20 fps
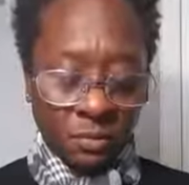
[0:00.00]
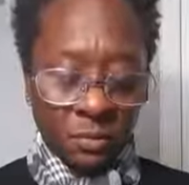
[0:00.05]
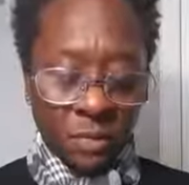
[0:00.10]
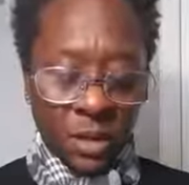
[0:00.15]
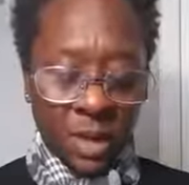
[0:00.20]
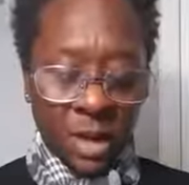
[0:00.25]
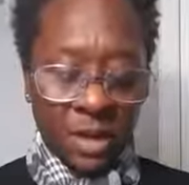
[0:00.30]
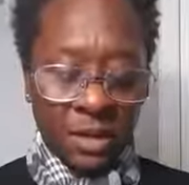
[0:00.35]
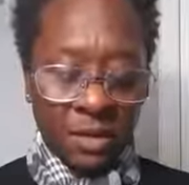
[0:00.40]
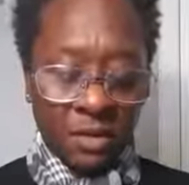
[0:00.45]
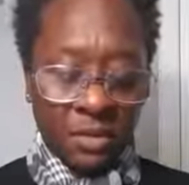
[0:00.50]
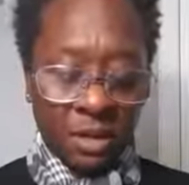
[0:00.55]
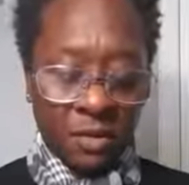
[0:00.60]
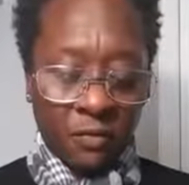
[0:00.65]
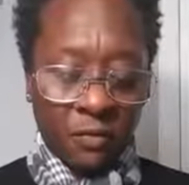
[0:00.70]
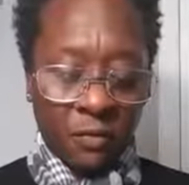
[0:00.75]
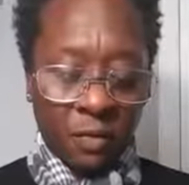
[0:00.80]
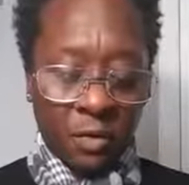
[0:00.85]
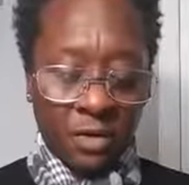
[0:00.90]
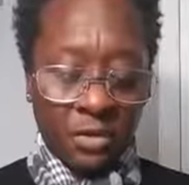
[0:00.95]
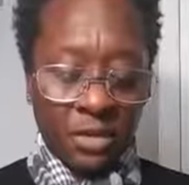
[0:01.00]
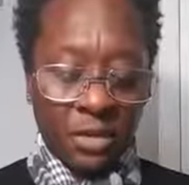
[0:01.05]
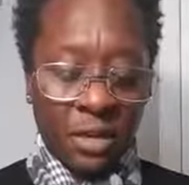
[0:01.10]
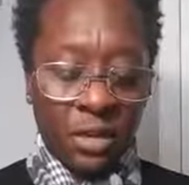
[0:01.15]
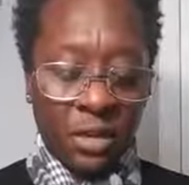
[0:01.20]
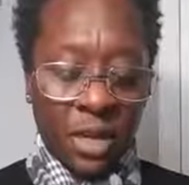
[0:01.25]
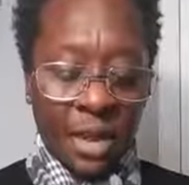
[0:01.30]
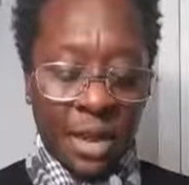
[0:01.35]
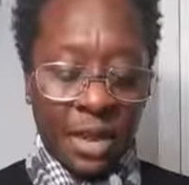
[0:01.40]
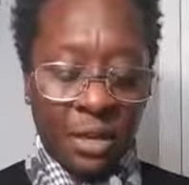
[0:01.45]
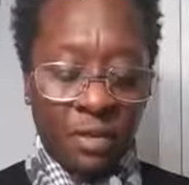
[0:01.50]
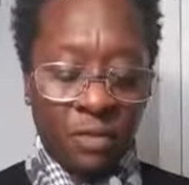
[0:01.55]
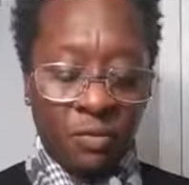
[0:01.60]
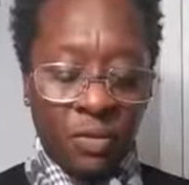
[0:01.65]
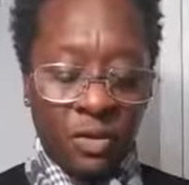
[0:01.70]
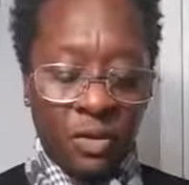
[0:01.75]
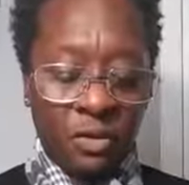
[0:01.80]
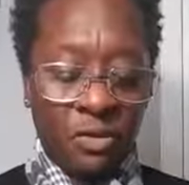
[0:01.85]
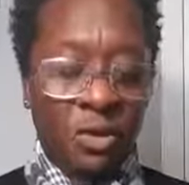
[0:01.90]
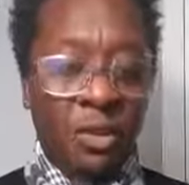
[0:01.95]
And it's unfortunate that
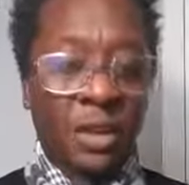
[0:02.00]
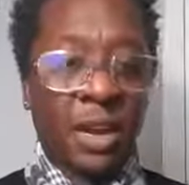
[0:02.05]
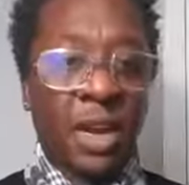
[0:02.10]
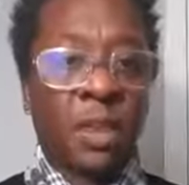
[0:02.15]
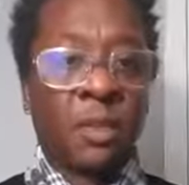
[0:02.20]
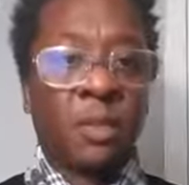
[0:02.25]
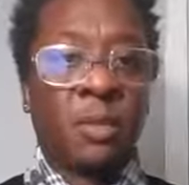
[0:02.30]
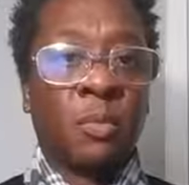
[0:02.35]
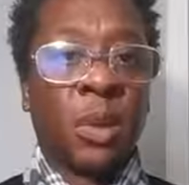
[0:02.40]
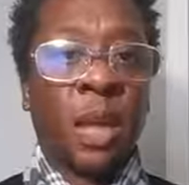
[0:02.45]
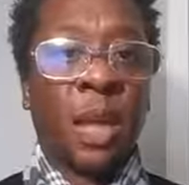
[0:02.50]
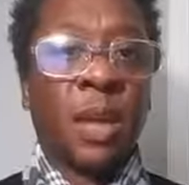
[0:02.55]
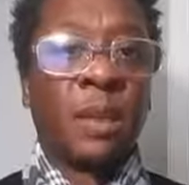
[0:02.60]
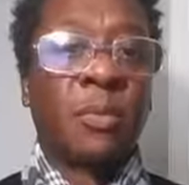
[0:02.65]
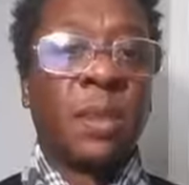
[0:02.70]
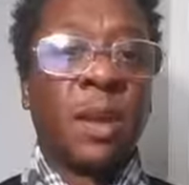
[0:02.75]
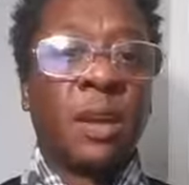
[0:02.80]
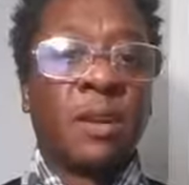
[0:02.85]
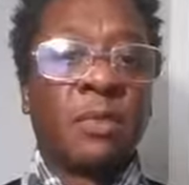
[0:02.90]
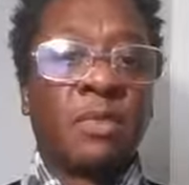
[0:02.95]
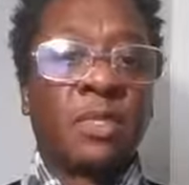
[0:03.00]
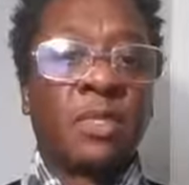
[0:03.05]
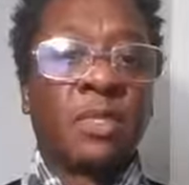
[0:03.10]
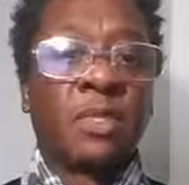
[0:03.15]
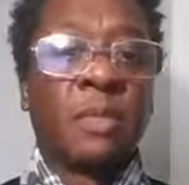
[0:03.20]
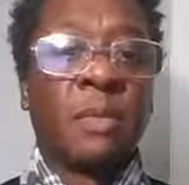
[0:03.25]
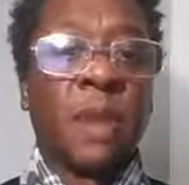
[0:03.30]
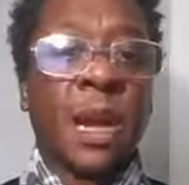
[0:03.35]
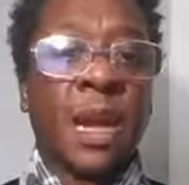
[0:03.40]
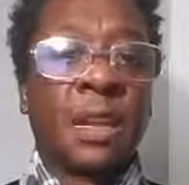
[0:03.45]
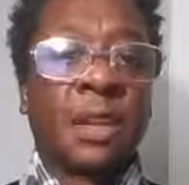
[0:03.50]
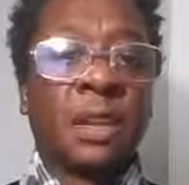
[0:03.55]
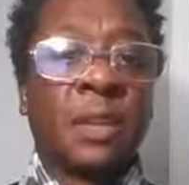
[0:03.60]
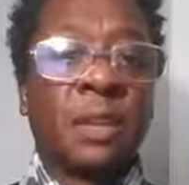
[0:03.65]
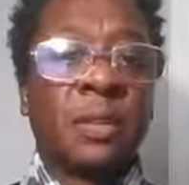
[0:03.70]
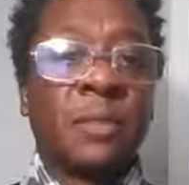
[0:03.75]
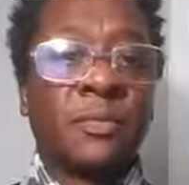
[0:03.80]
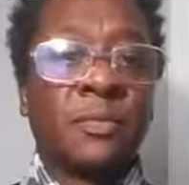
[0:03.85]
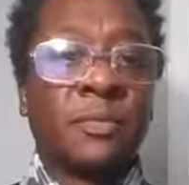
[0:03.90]
when you took out the black male systematically,